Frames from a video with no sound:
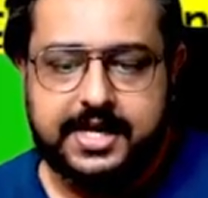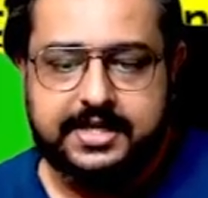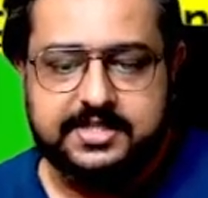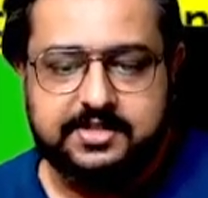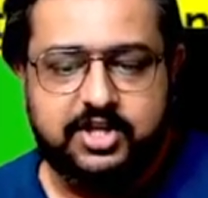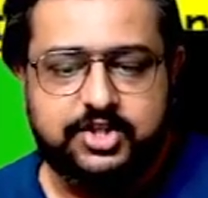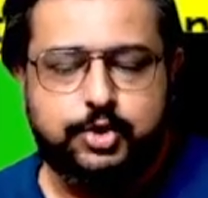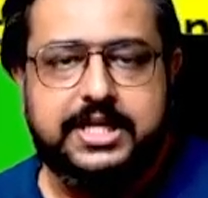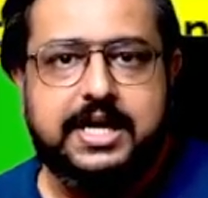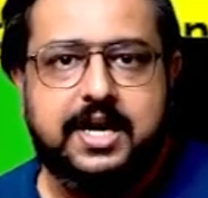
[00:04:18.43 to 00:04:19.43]
It is
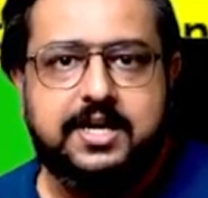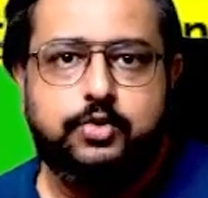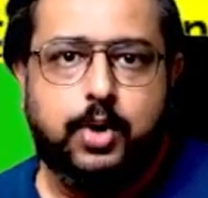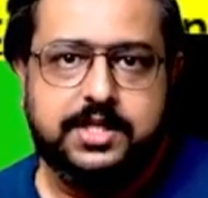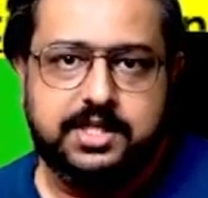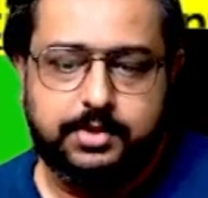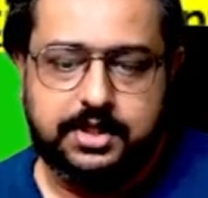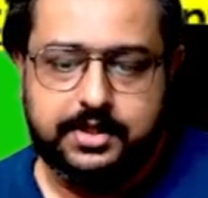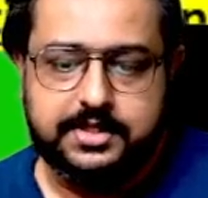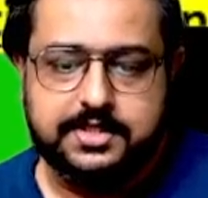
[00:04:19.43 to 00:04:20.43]
virtually
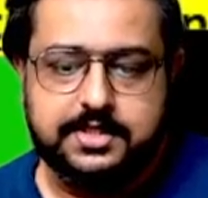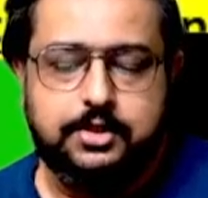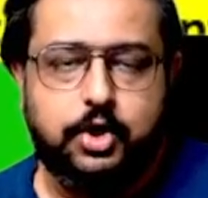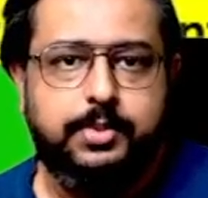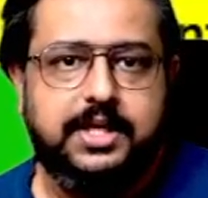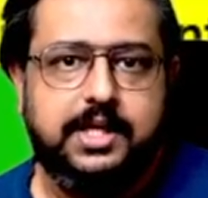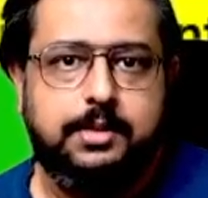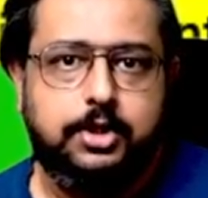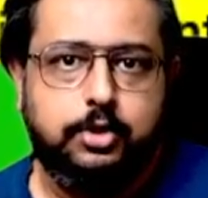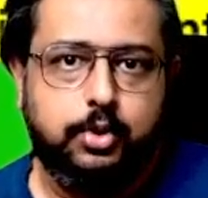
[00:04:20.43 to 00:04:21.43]
unsquashable. It is uh, not being
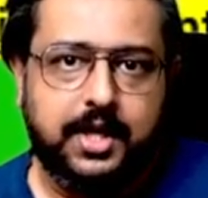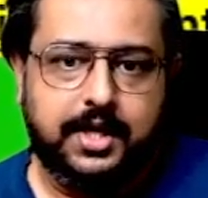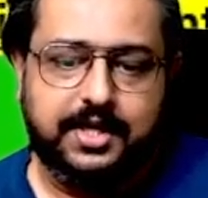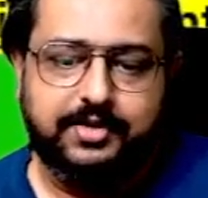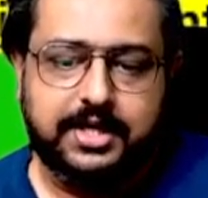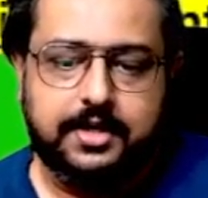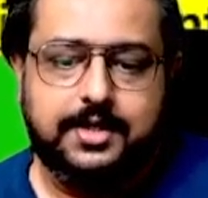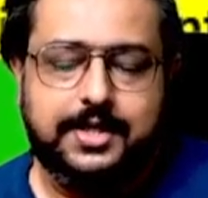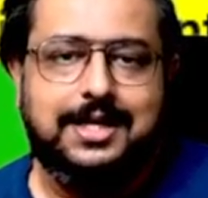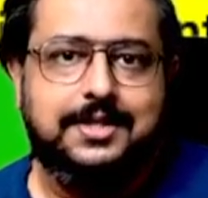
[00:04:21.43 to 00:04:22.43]
able to, like we
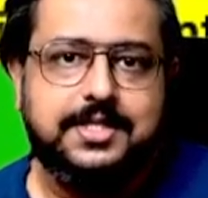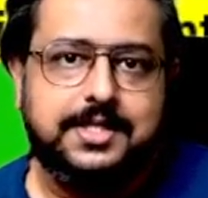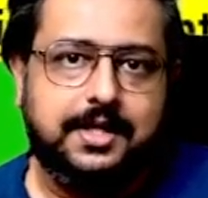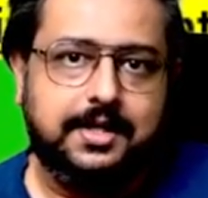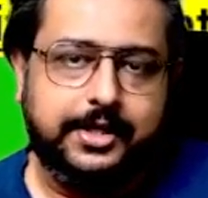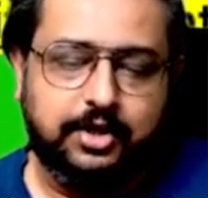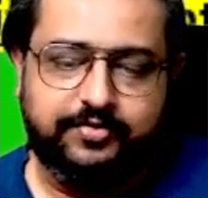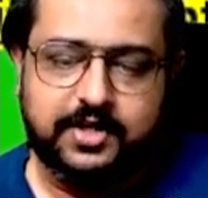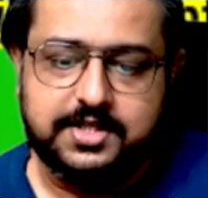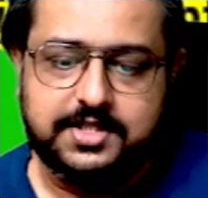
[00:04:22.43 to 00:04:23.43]
can't kill this uh, kind
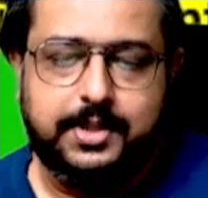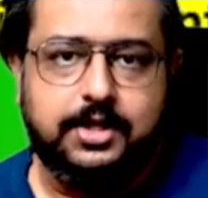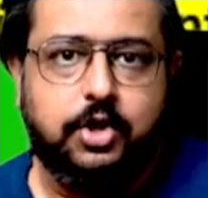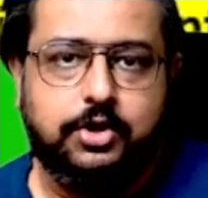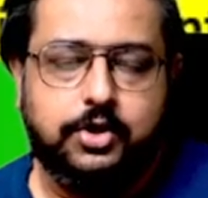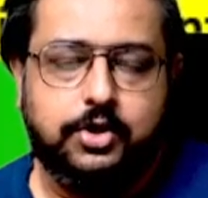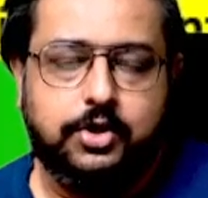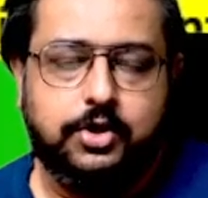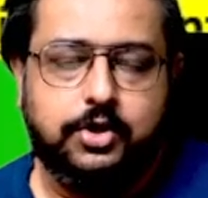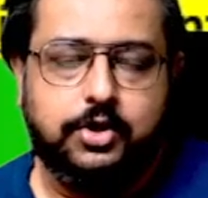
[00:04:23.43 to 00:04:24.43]
of uh, German
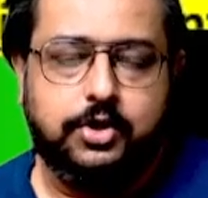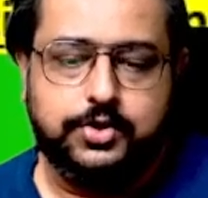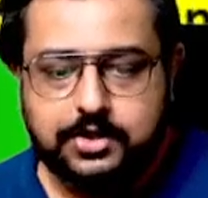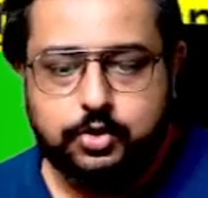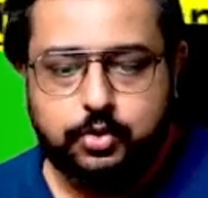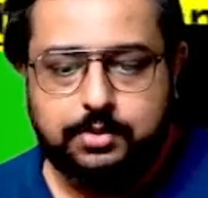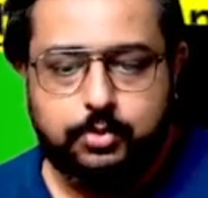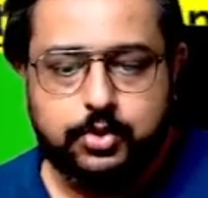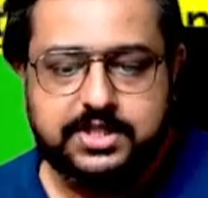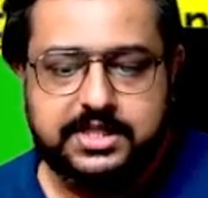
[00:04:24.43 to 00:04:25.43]
cockroaches. Okay, so the
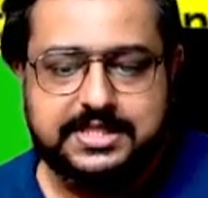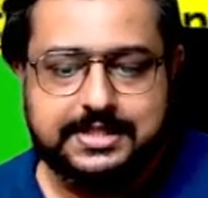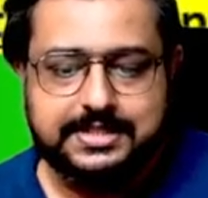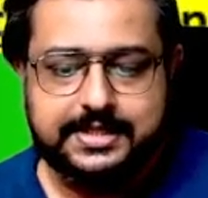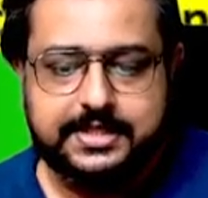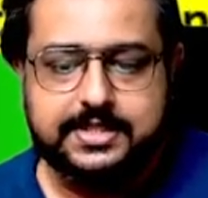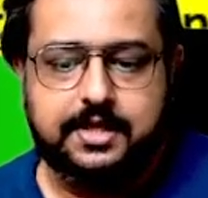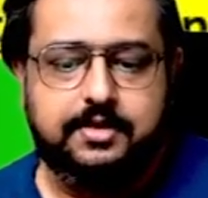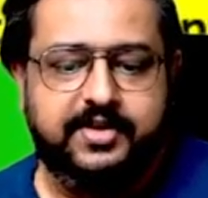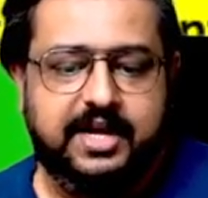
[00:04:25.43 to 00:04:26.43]
most insecticides
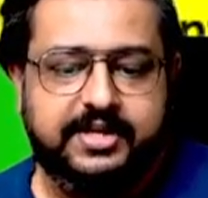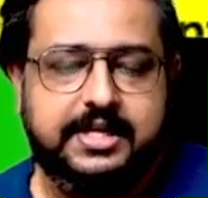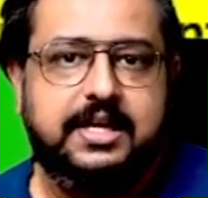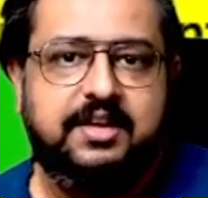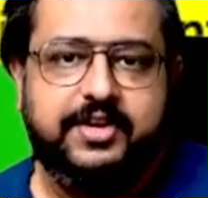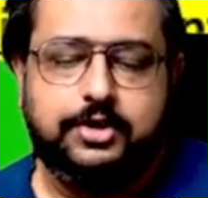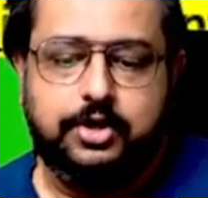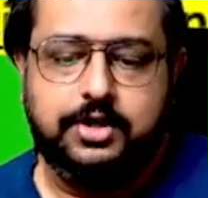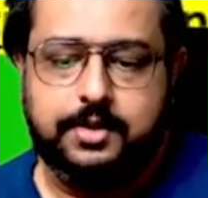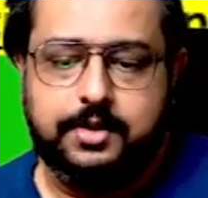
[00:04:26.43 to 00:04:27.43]
are having little effect
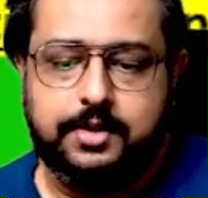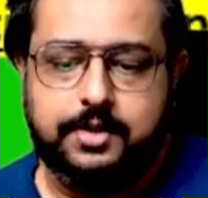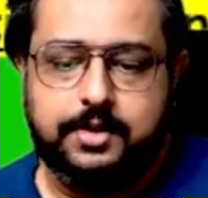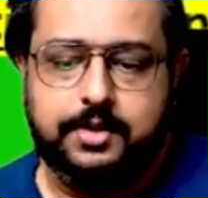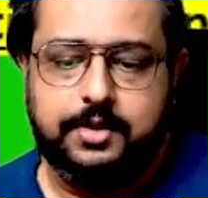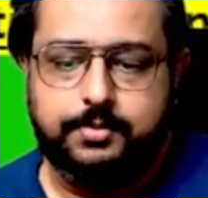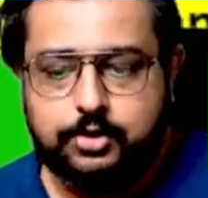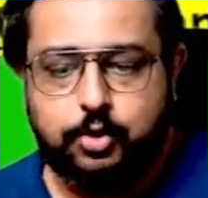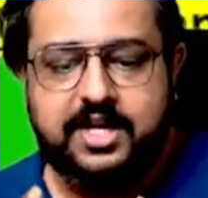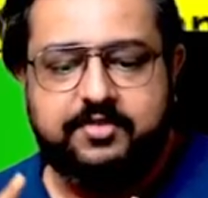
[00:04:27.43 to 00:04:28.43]
on them. And as I
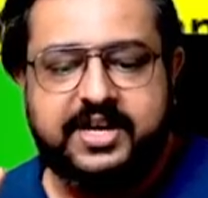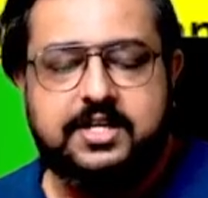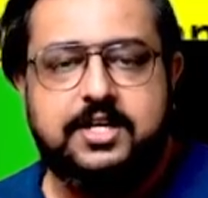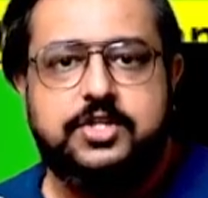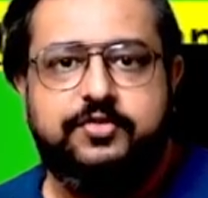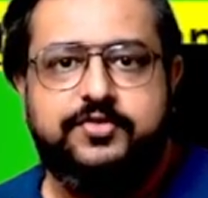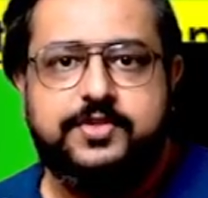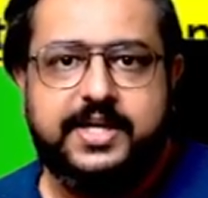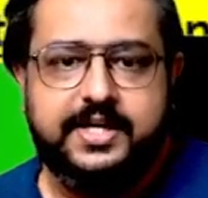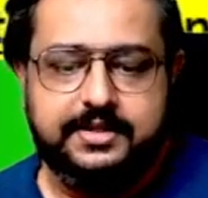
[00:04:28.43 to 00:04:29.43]
told, they are vectors of
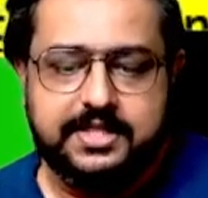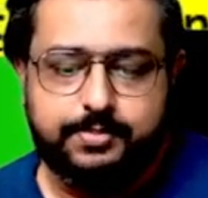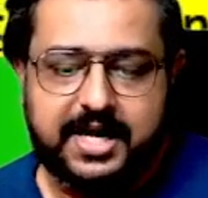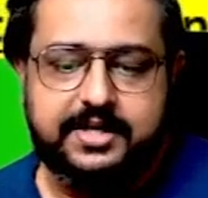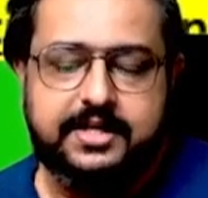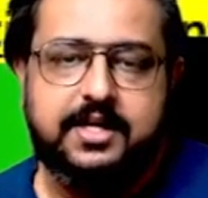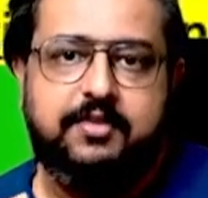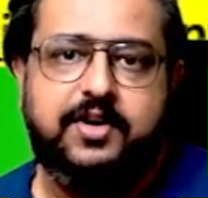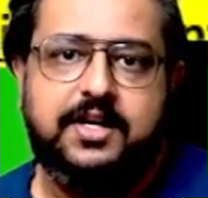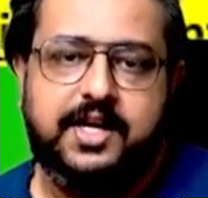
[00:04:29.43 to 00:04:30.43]
spreading this
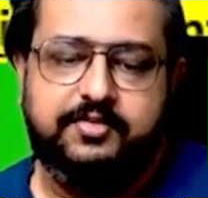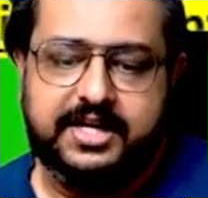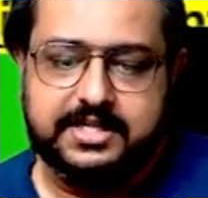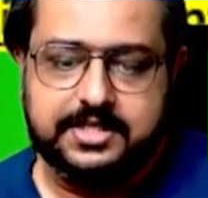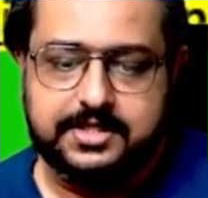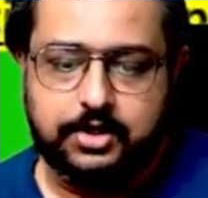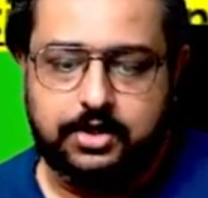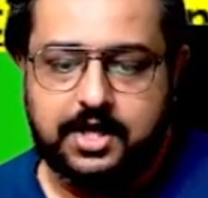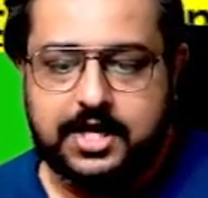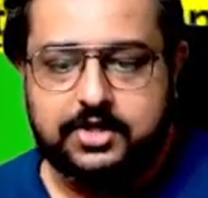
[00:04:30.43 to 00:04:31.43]
bacteria, fungi, viruses and
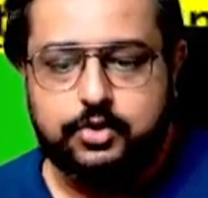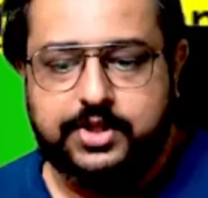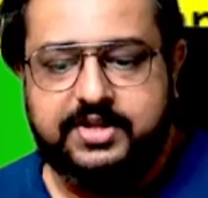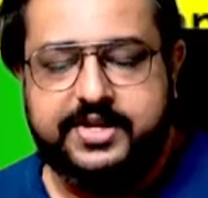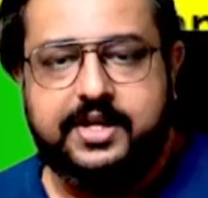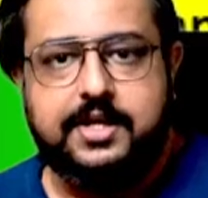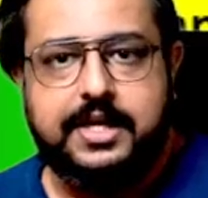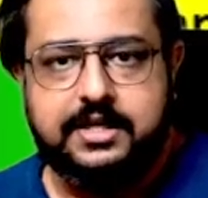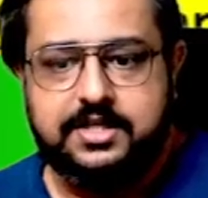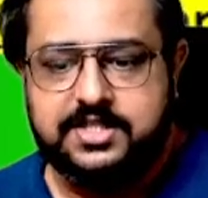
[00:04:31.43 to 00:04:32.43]
all. So they will trigger
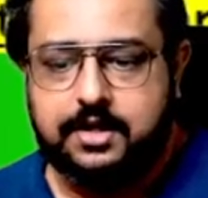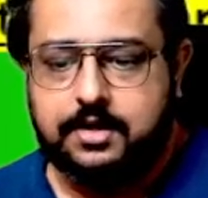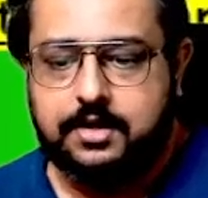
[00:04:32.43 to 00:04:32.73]
allergy.